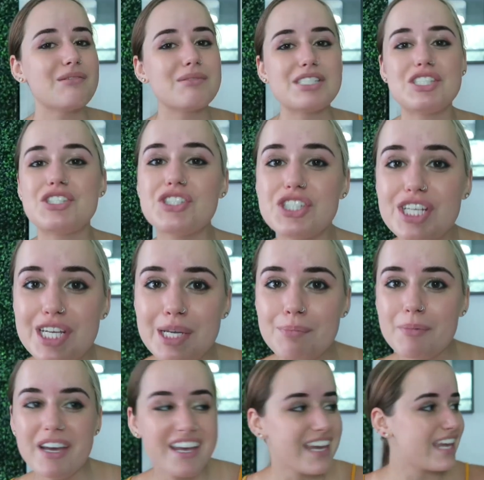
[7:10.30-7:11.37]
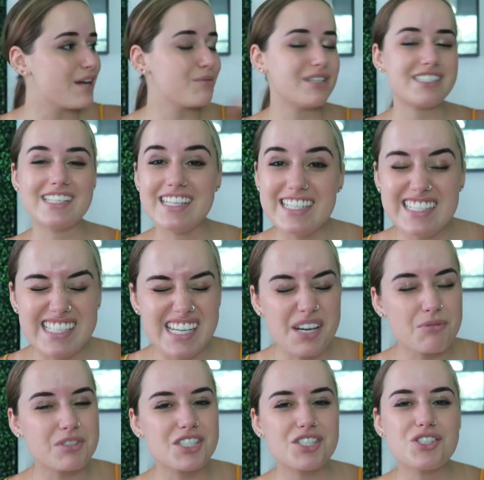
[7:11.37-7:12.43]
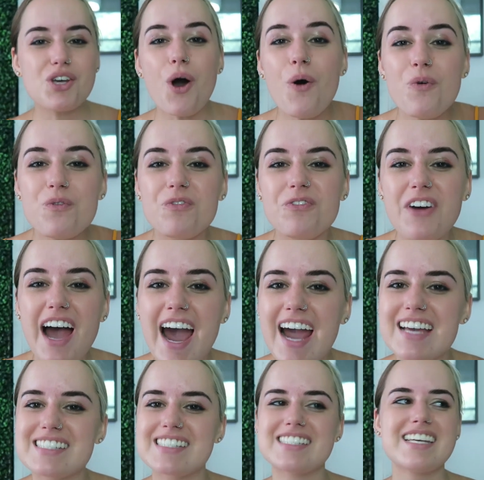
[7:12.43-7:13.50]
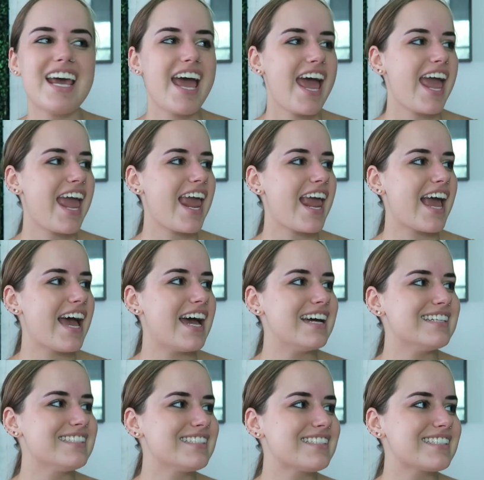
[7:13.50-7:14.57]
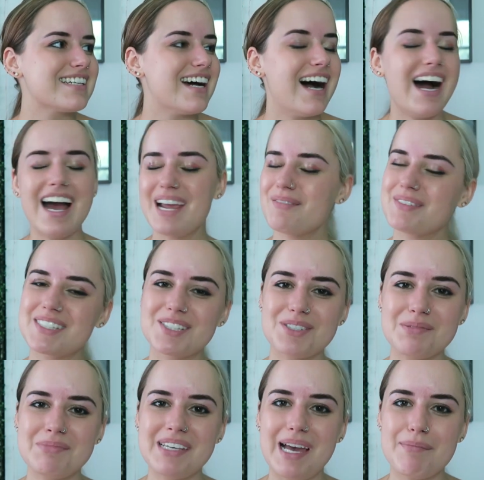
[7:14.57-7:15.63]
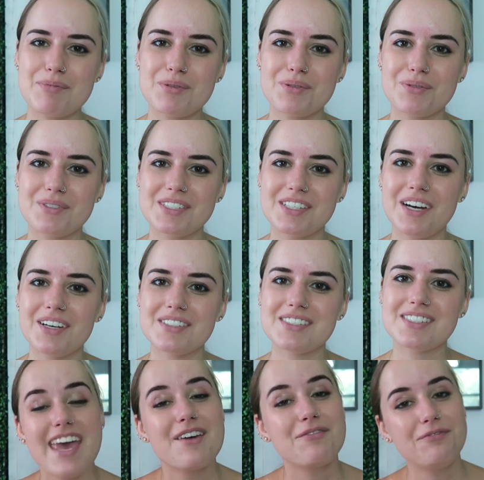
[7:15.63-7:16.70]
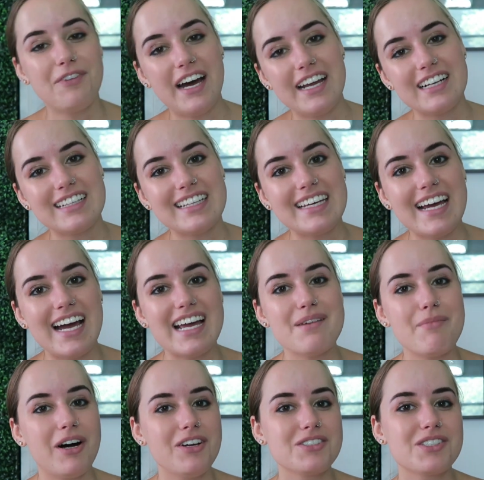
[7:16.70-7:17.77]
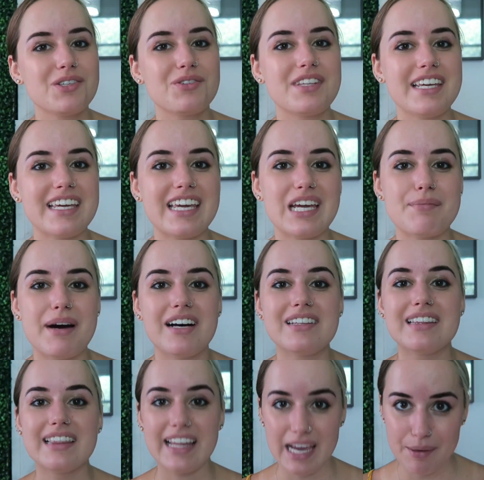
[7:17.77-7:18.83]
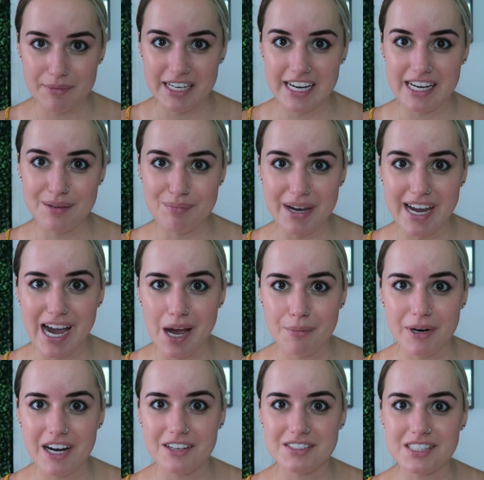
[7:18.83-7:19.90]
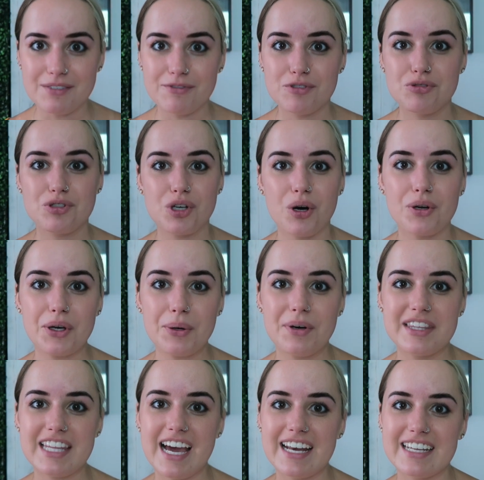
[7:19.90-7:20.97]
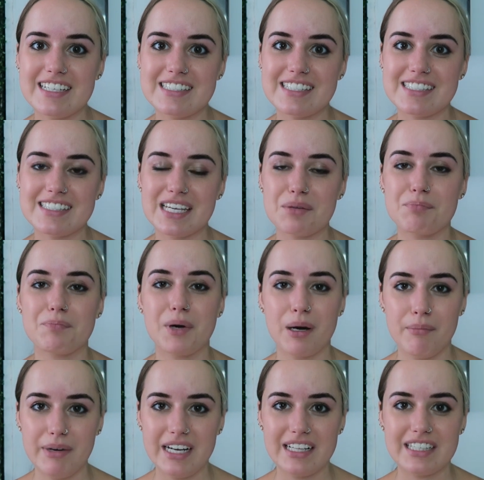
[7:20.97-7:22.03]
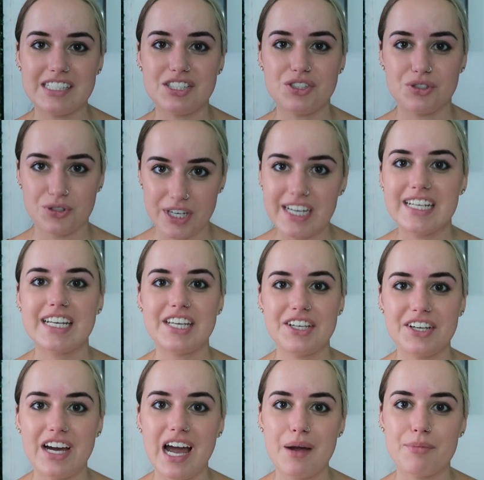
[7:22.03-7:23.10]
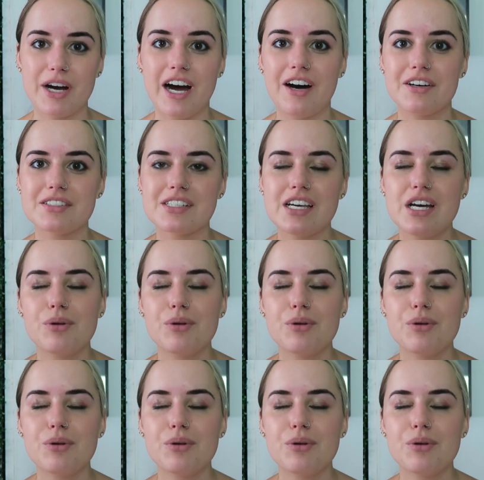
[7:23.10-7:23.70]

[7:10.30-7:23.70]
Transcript: It was cheap, it was easy, it was so fast, and I am extremely happy with the results. And finally, I am also thinking about laminating my eyebrows. If you don't know what that is, it's like permanently straightening your eyebrows.